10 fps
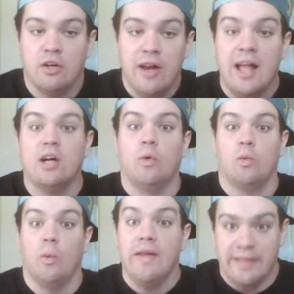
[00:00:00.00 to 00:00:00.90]
Kurt Angle
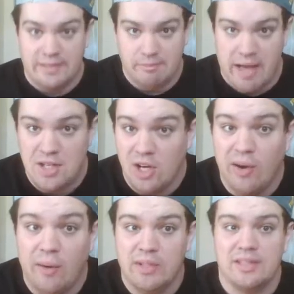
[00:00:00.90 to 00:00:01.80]
would win this match. I
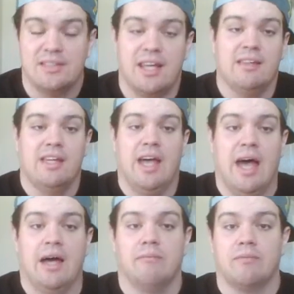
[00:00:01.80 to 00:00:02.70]
know I wouldn't say
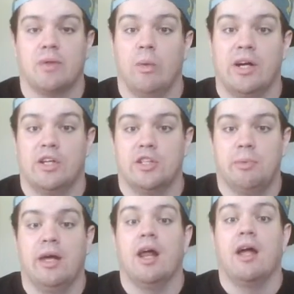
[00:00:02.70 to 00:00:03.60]
the winners,
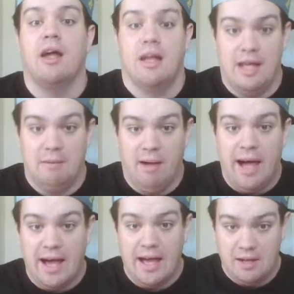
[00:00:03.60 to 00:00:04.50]
but in
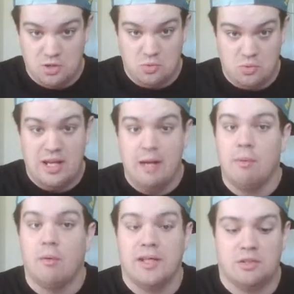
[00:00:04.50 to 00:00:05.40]
my
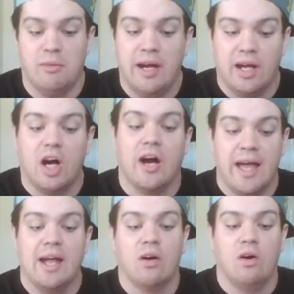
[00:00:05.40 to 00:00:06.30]
dream WrestleMania
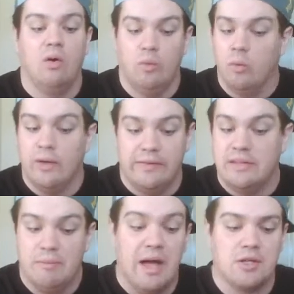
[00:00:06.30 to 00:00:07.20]
card, Angle would win
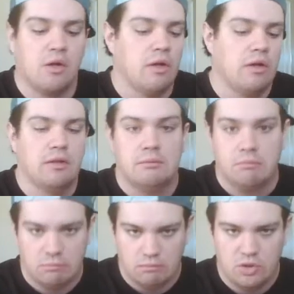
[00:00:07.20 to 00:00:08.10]
this match.
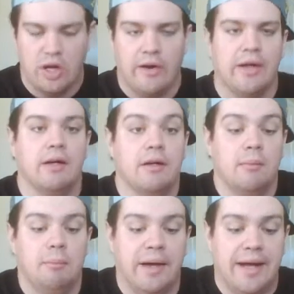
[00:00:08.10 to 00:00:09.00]
Sorry.
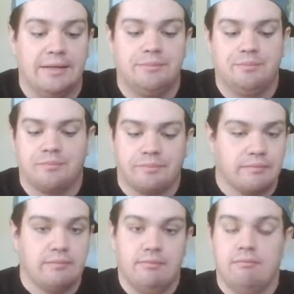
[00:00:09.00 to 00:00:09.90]
But
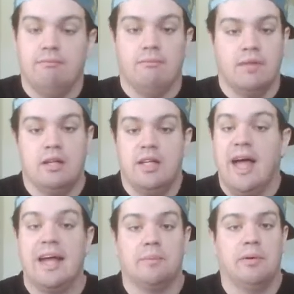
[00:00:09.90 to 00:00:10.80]

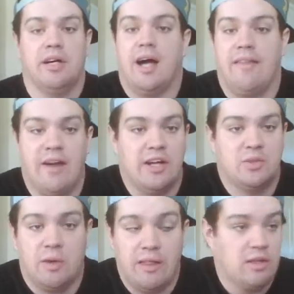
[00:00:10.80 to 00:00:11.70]
you had to put it on there.
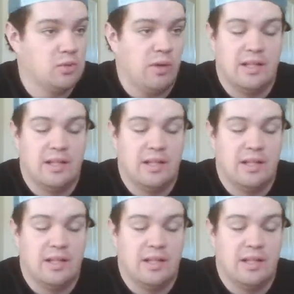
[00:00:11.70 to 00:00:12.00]
It's one of those